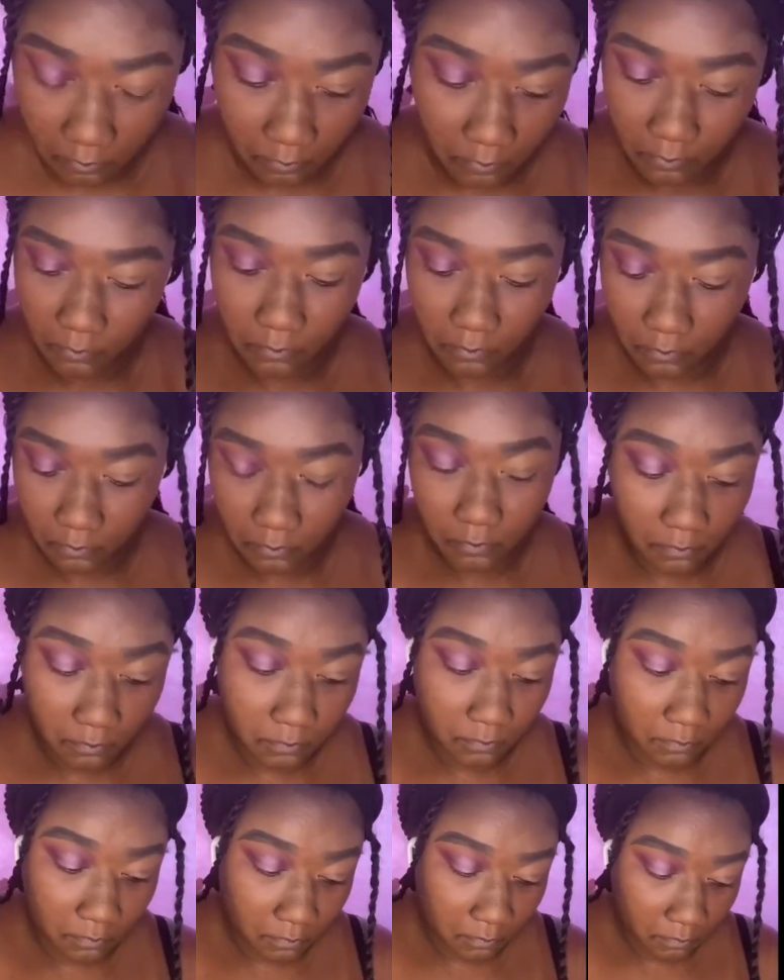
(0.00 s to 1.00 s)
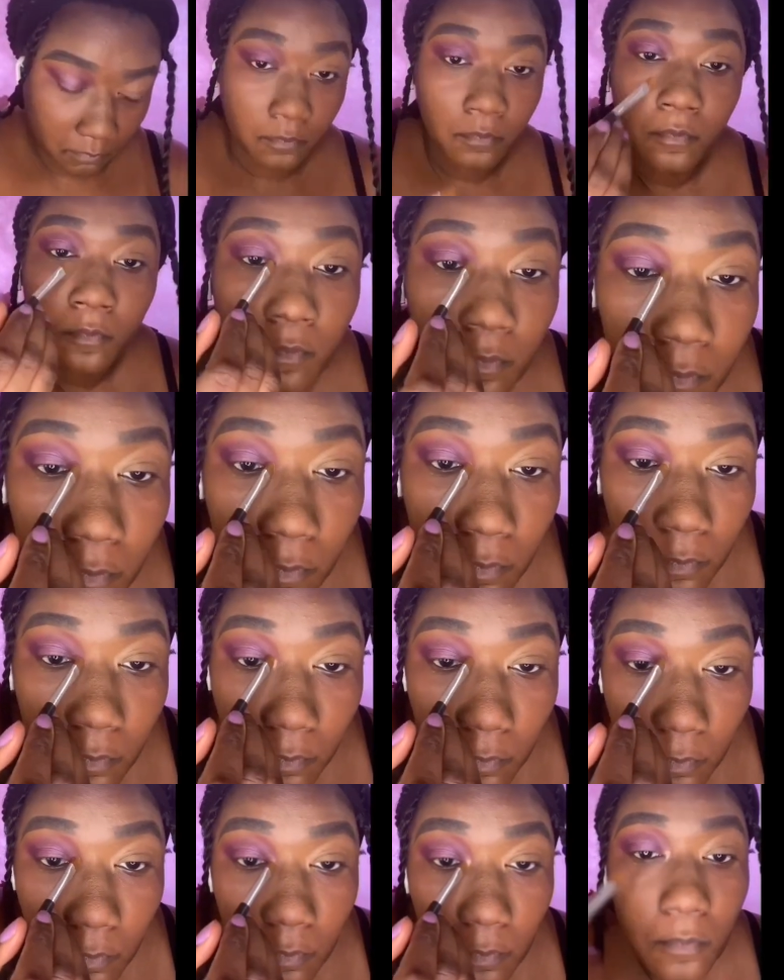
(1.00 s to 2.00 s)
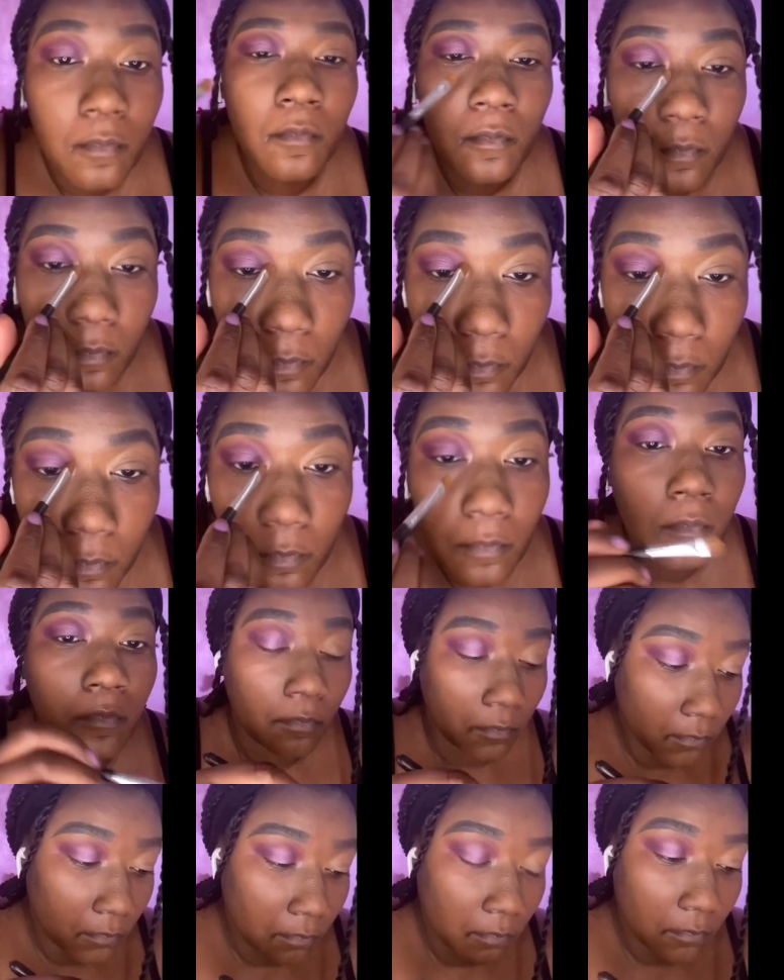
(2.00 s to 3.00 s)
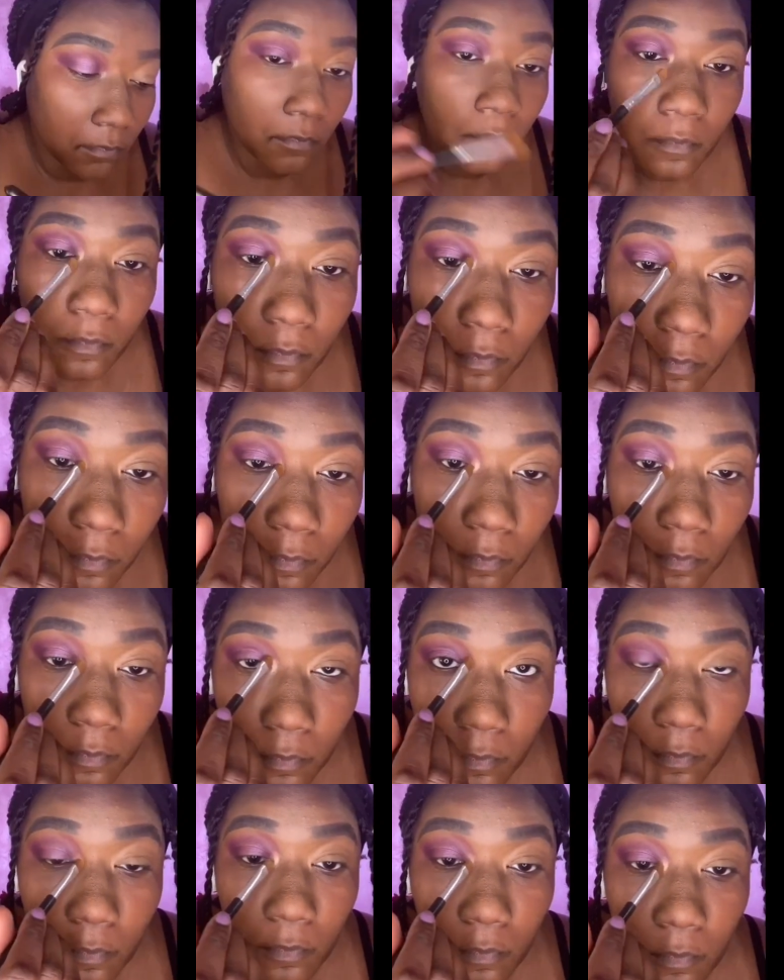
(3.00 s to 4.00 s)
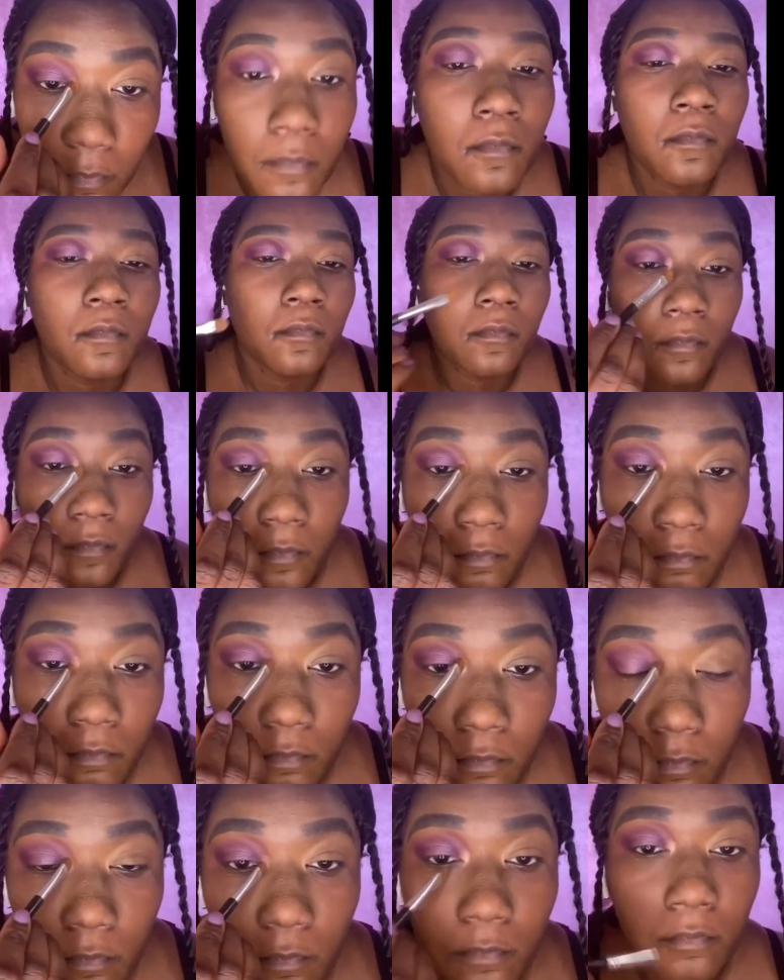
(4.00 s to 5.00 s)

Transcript: and that little light concealer kind of helps bring out. I'm just using a light